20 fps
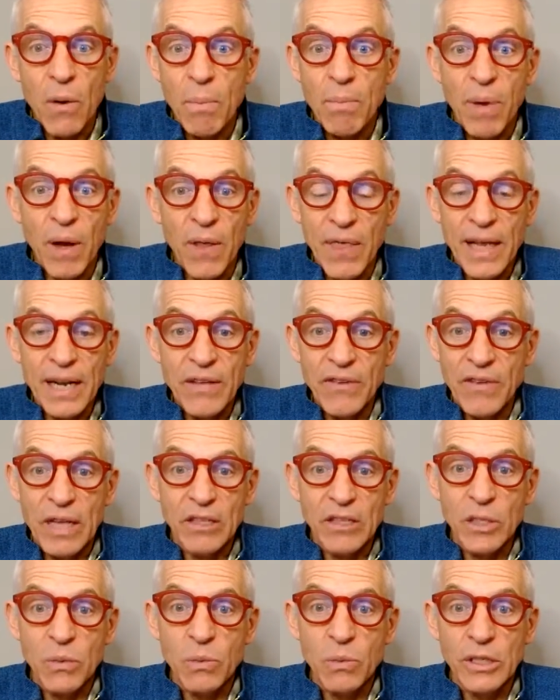But then it
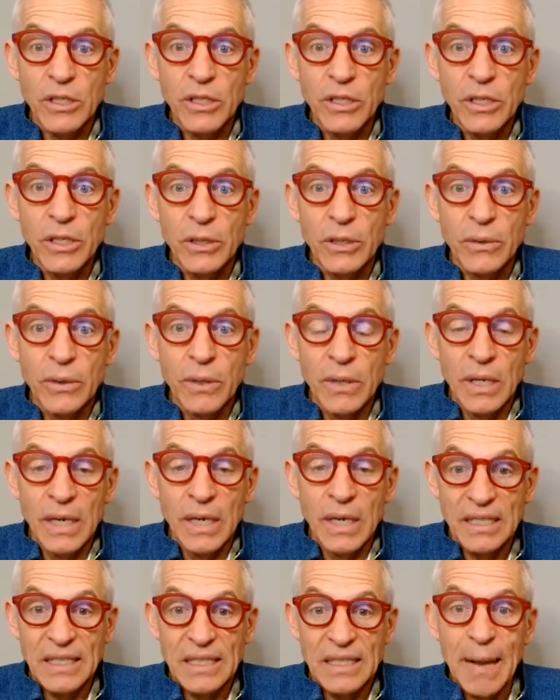tells us what to do.
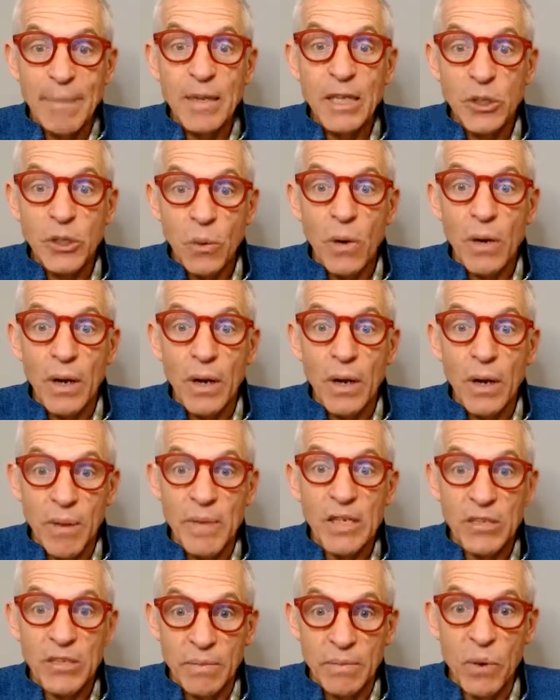Establish what are the
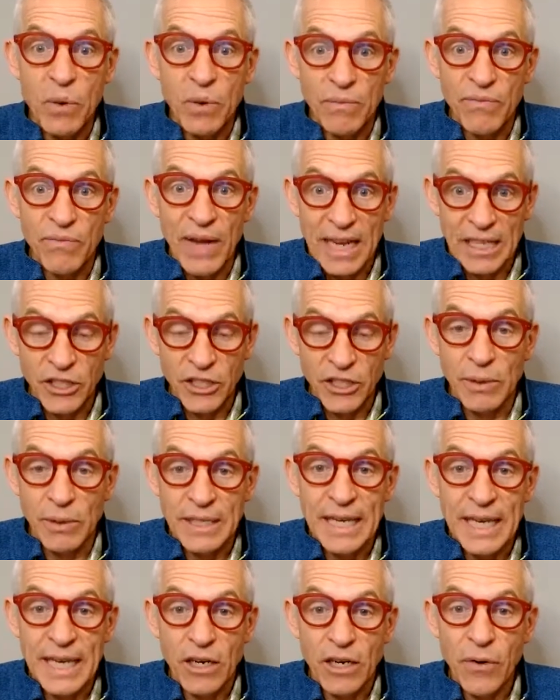most important facts you want
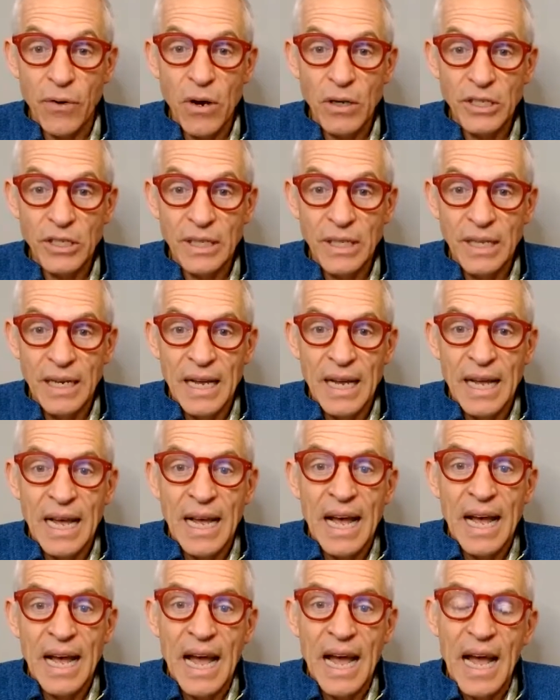to get across,
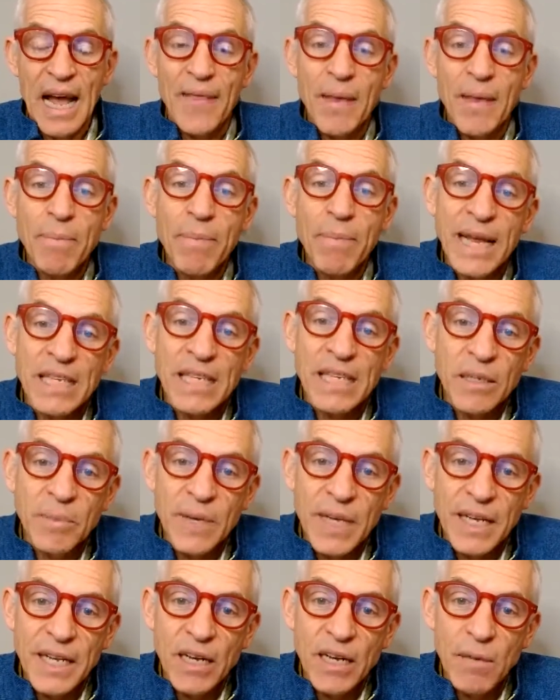and then place
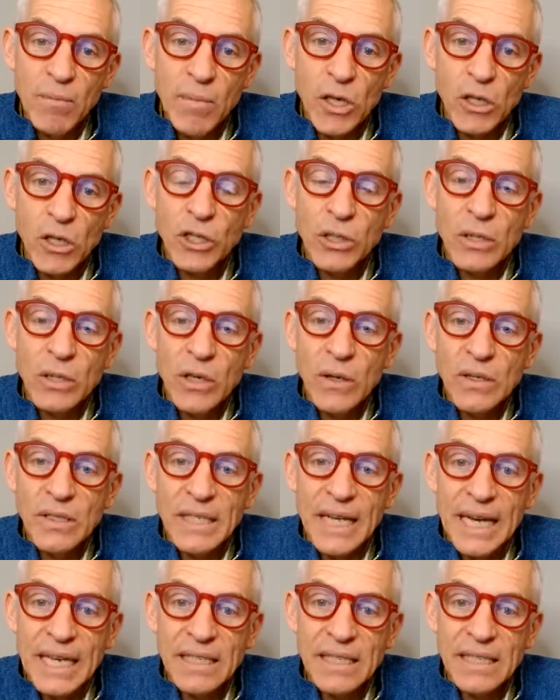them in an emotional
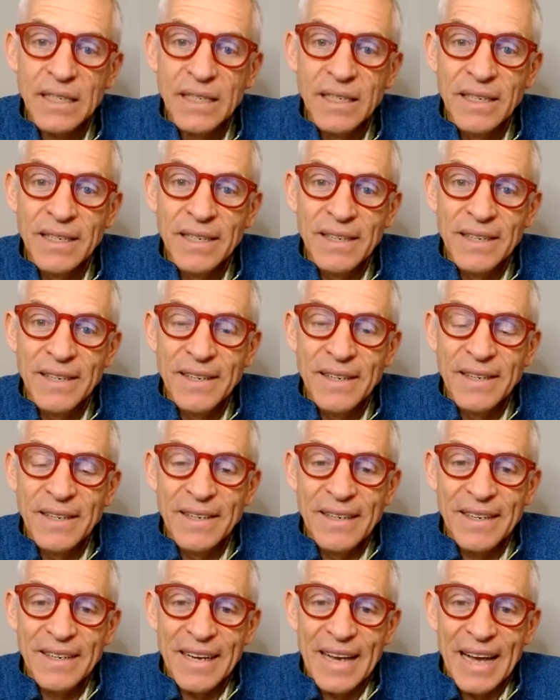context.
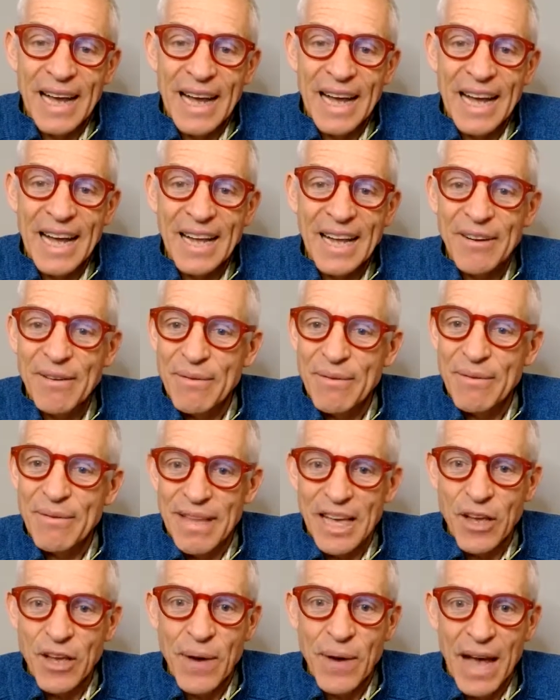And
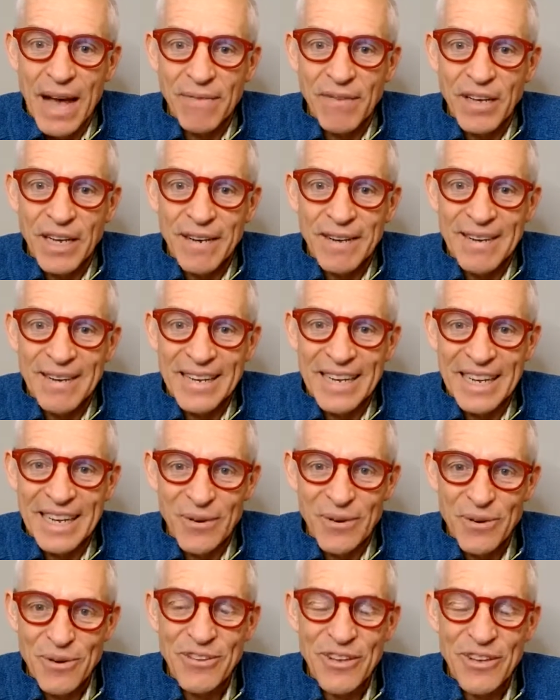there you have it.
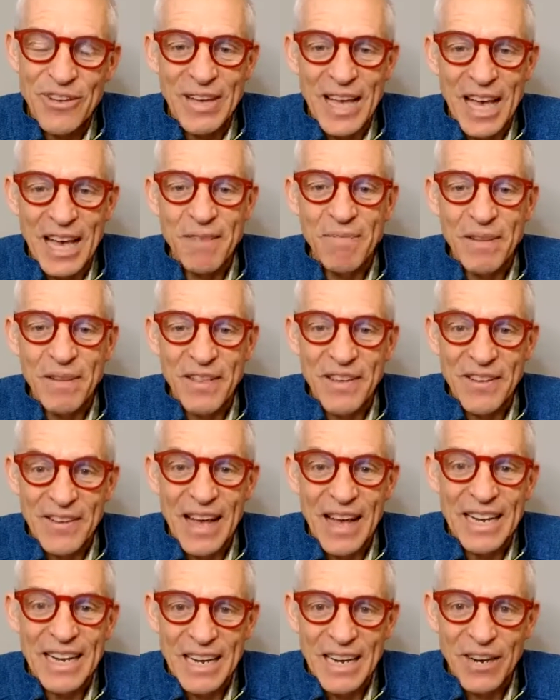It also gave me this
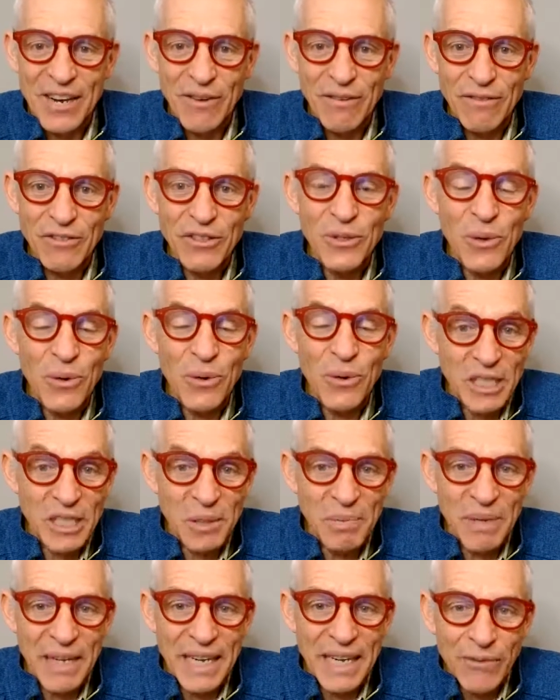idea of stories
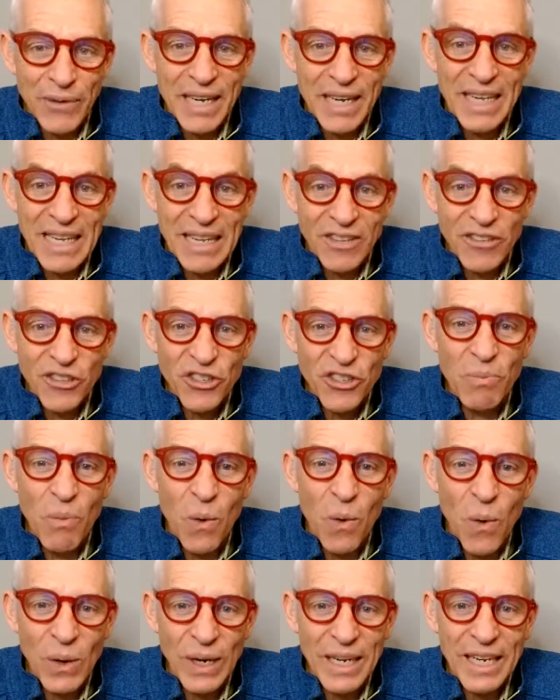as being really
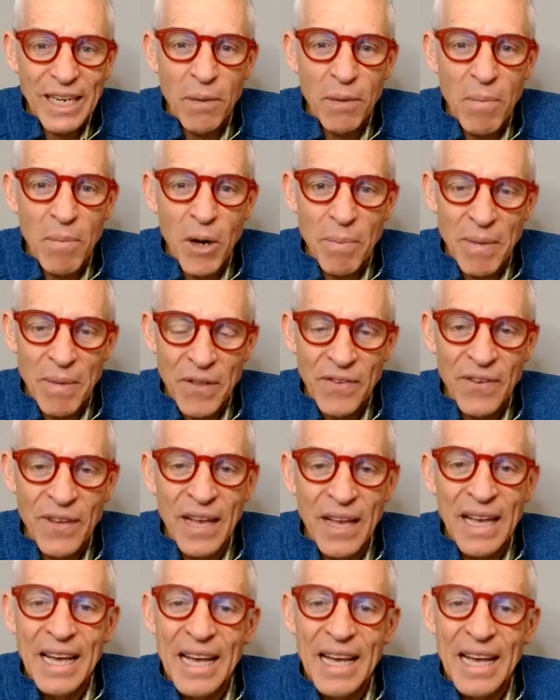small little moments.